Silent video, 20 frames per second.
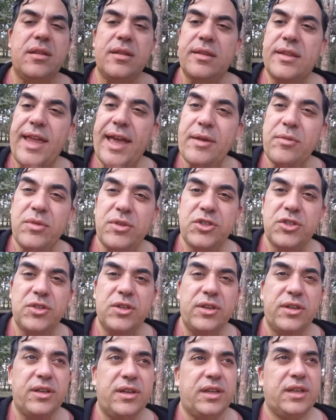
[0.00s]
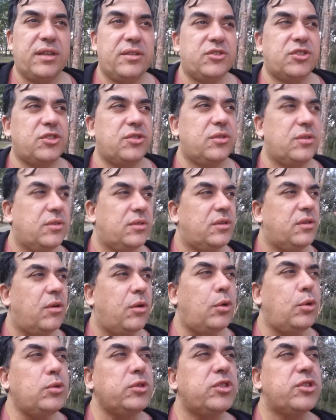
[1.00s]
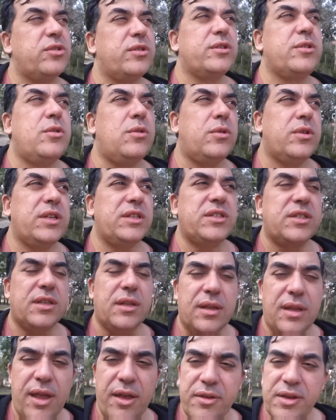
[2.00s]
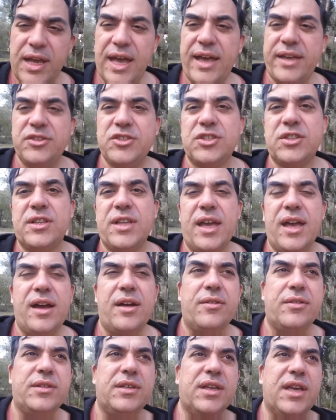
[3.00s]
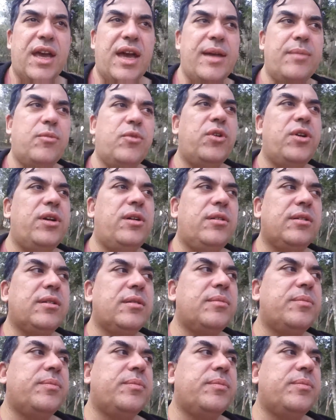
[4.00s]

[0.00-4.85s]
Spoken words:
language learning should alter according to the location they are in the game world.